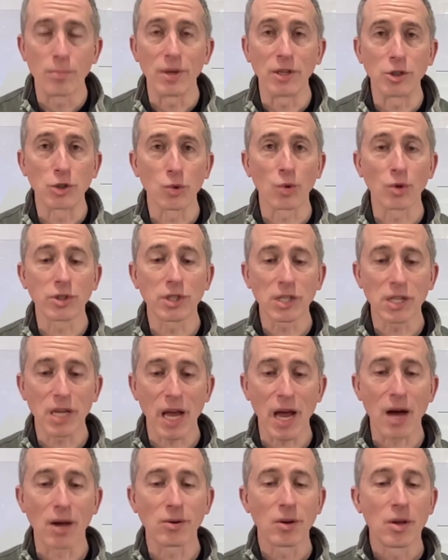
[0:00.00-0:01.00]
Be sure to
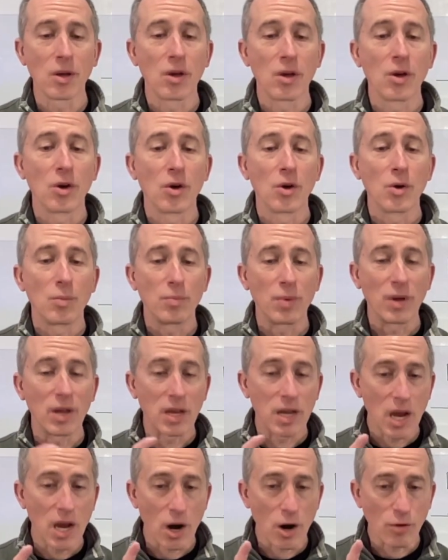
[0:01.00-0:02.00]
count. Be
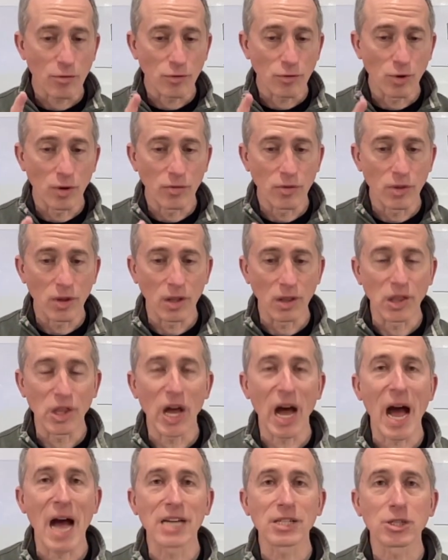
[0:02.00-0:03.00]
careful of the
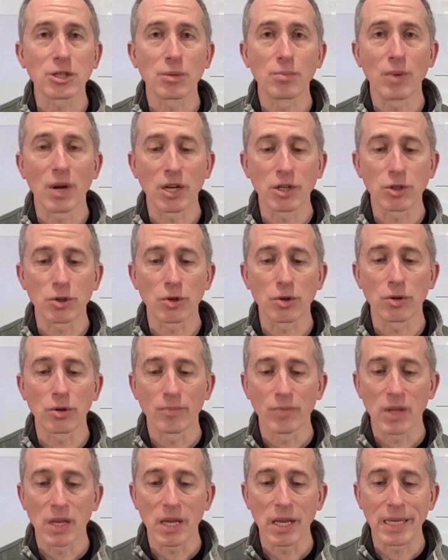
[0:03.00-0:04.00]
last
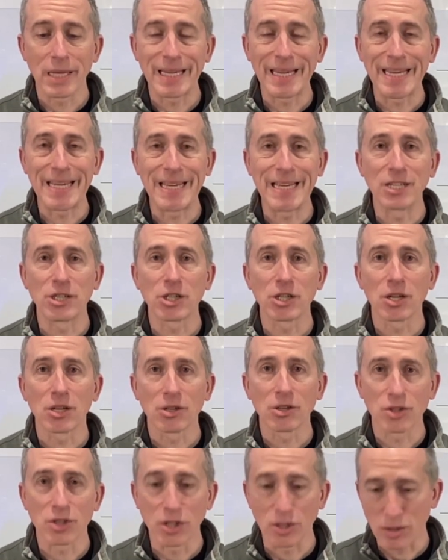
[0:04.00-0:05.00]
measure in each
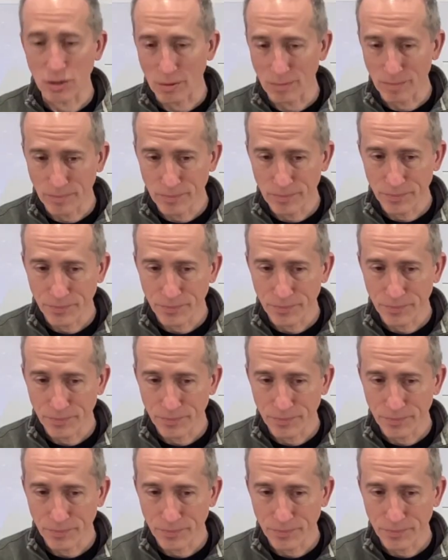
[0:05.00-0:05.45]
system.